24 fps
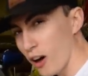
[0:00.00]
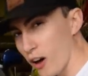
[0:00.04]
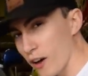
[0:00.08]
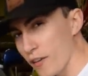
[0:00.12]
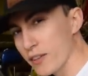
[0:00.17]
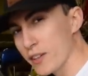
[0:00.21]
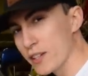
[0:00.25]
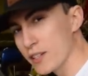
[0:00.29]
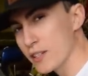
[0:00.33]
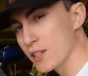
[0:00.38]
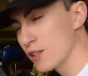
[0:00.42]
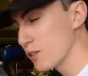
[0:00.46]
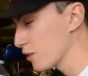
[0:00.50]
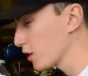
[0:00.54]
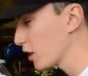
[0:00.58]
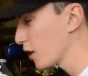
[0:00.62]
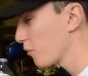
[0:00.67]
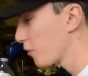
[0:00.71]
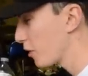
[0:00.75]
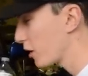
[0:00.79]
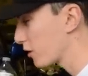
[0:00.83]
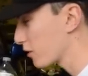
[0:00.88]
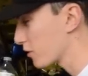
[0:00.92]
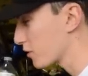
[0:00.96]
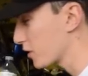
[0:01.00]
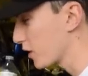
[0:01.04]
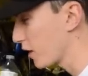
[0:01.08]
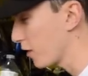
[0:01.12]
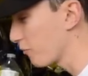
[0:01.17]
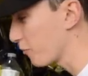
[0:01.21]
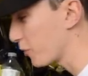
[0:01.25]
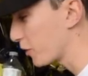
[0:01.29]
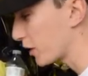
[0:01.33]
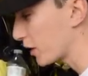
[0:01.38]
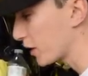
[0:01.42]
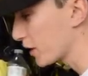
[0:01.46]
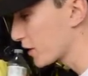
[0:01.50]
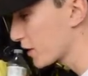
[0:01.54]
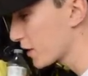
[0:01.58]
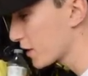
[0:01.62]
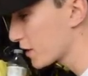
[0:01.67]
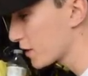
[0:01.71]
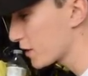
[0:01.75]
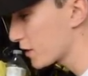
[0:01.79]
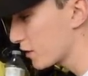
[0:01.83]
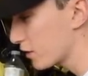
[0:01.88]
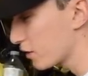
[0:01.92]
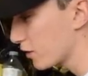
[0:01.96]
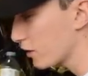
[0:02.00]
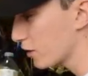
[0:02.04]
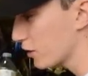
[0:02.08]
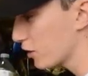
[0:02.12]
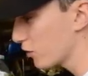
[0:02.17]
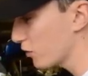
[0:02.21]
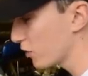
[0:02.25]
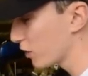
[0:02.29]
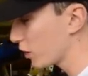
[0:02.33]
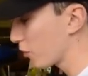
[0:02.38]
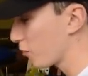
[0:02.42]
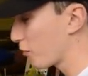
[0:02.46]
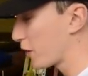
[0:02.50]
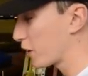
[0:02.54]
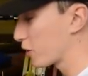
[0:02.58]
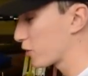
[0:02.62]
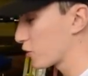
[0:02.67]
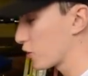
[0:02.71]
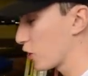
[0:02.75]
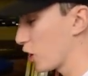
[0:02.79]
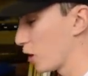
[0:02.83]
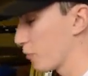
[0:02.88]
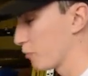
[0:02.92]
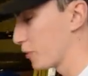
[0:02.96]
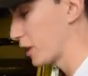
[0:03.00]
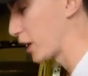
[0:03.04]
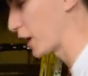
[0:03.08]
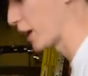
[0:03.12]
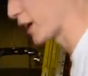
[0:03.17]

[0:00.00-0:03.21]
obviously you can get better stuff, but this is doing a better job than